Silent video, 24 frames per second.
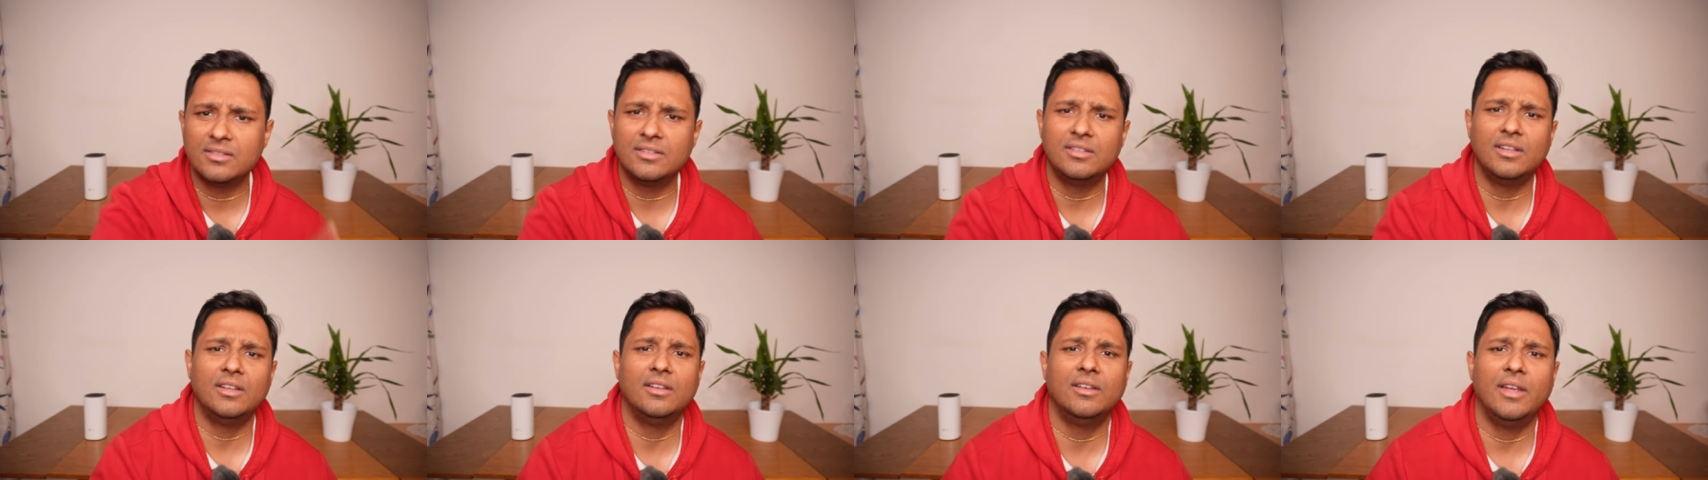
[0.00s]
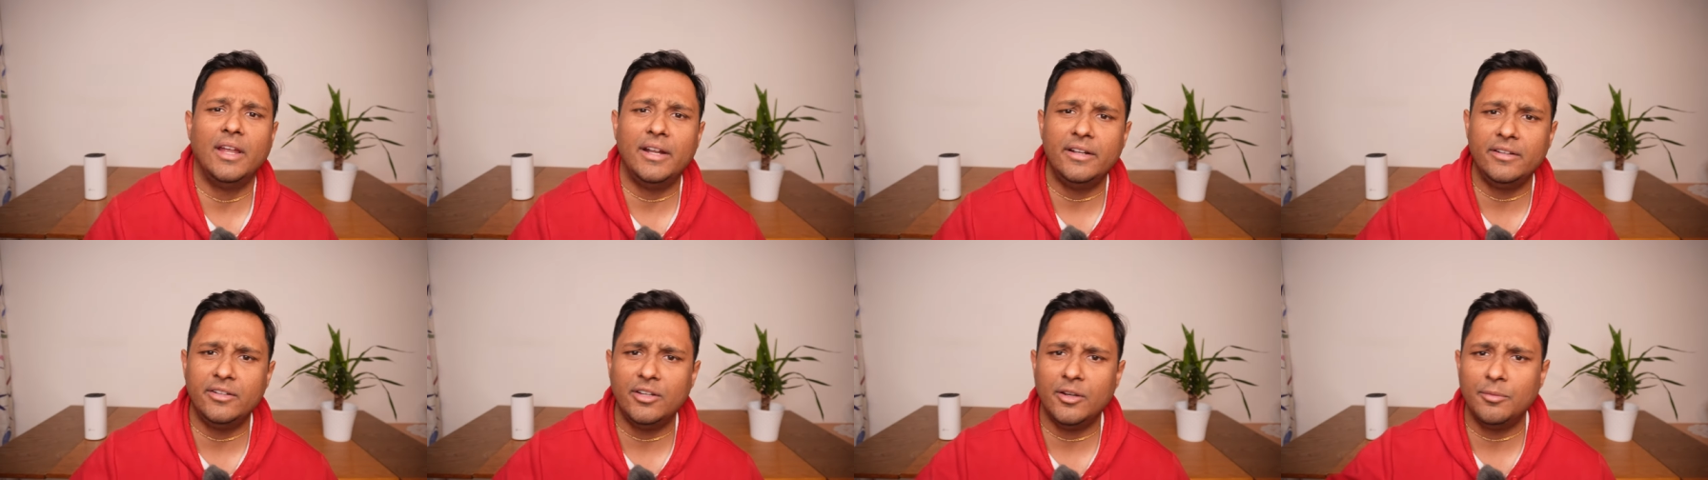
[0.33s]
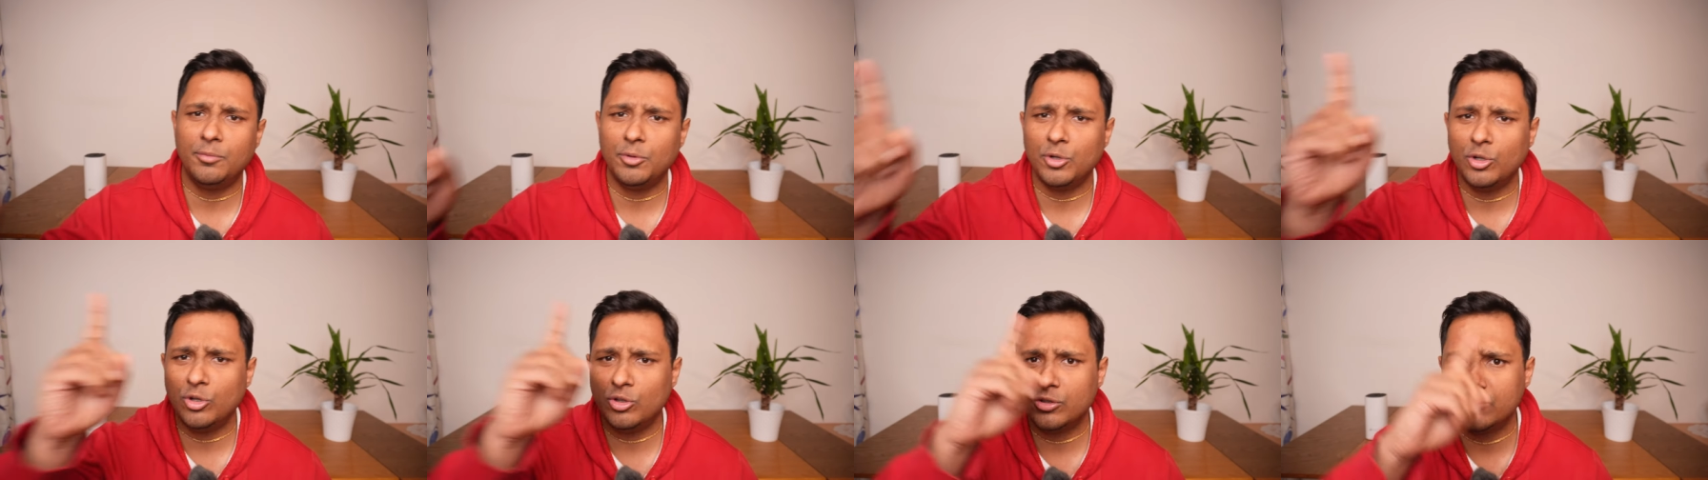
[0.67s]

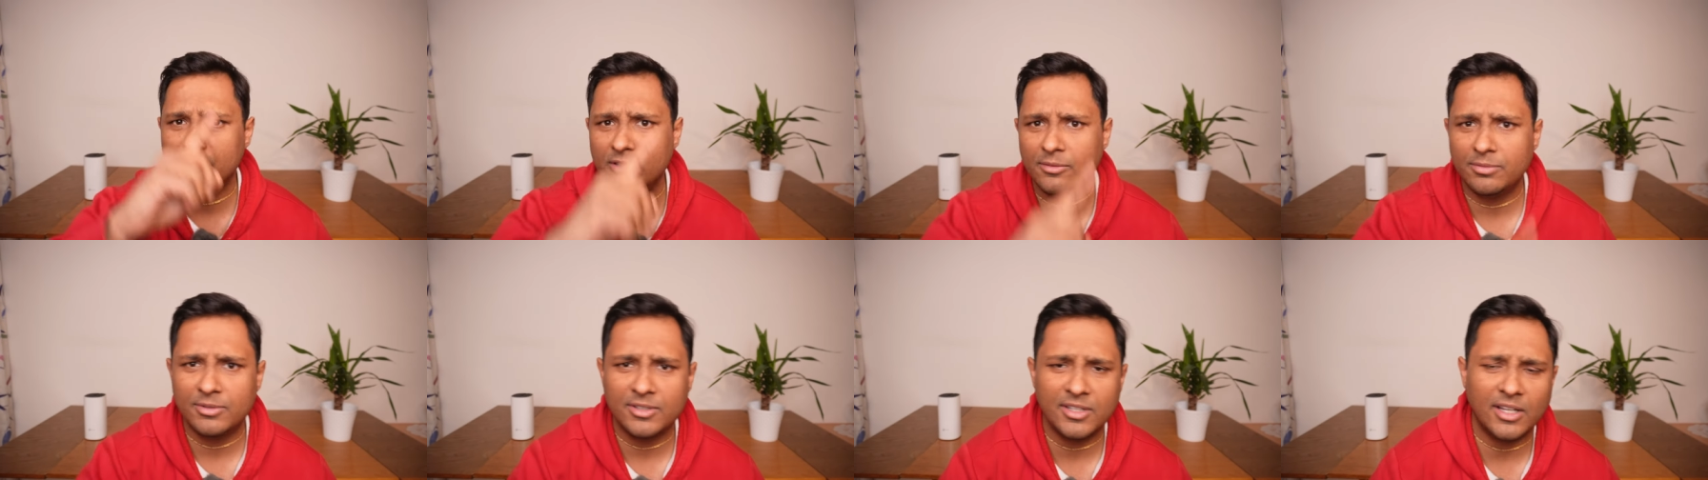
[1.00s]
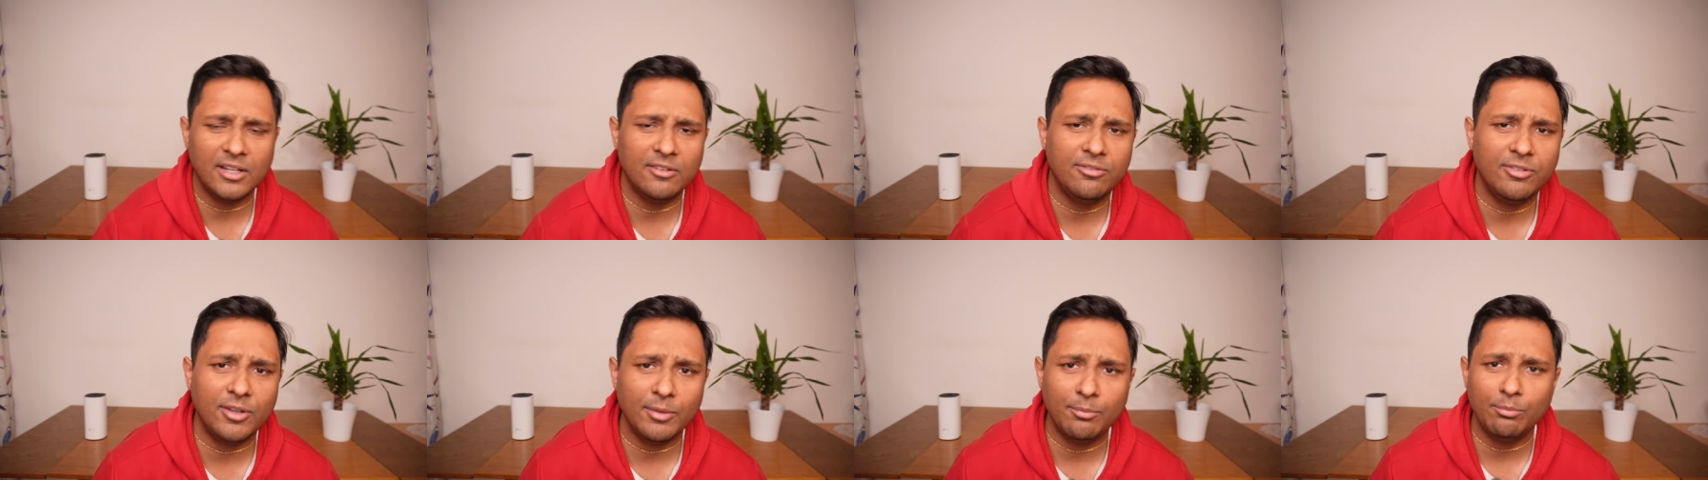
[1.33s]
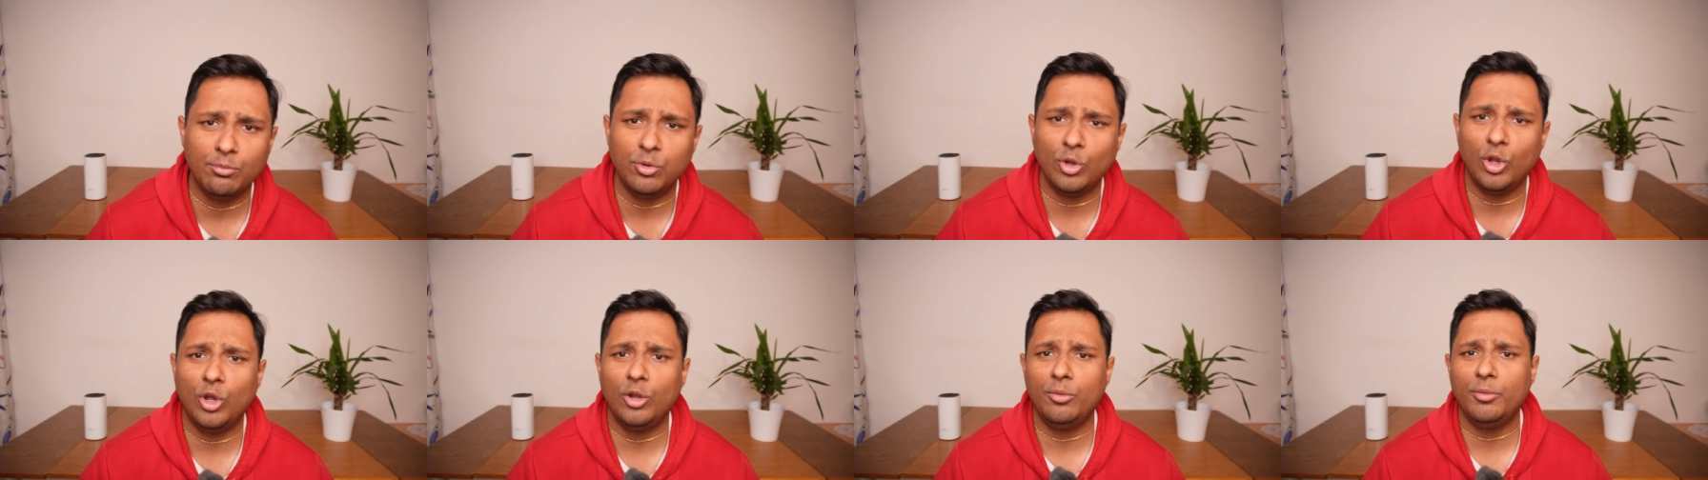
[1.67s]
entrepreneurship,
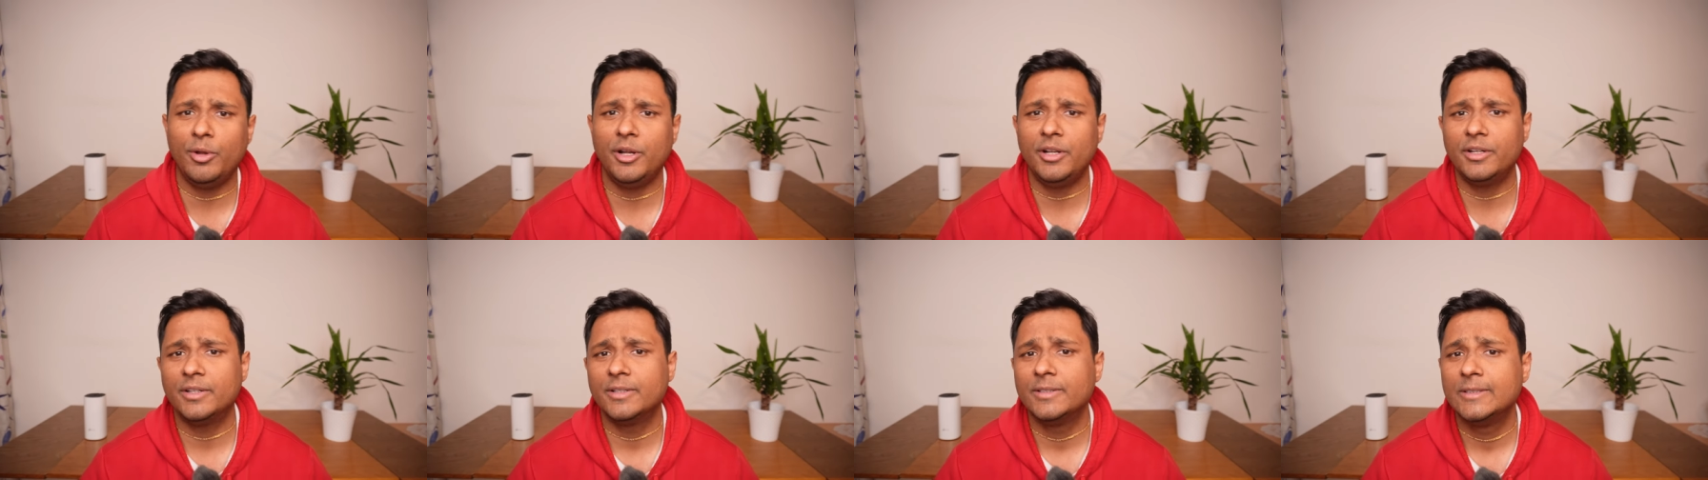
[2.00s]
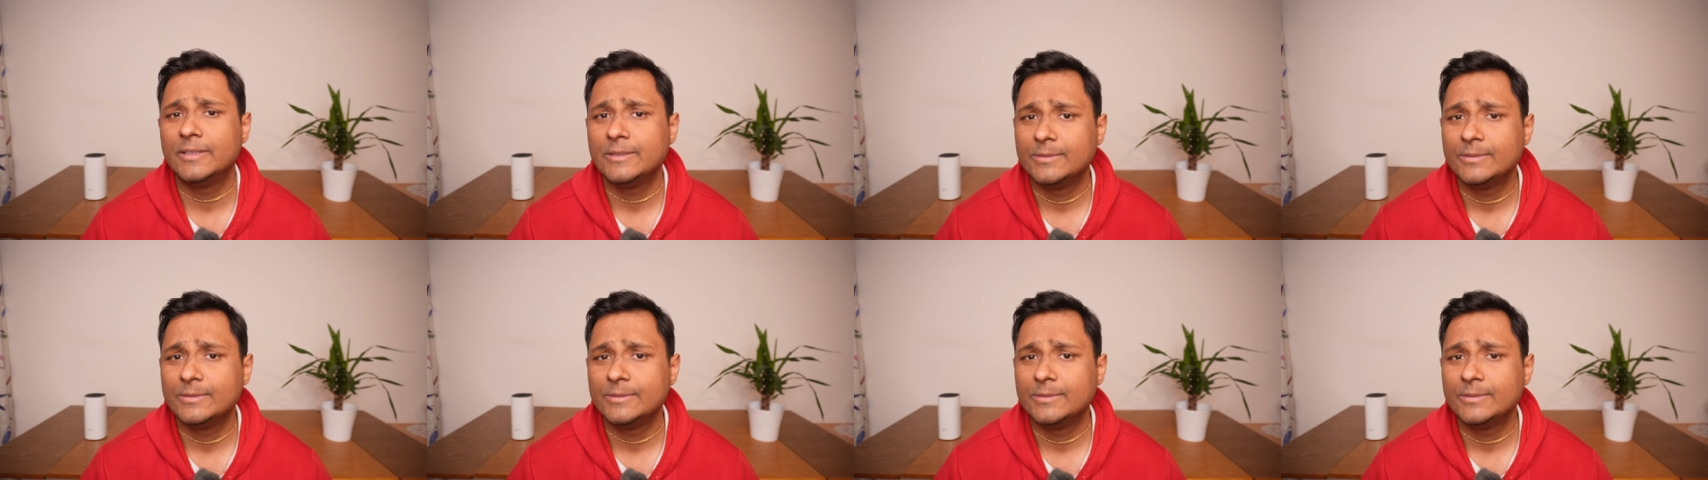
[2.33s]
self-employment,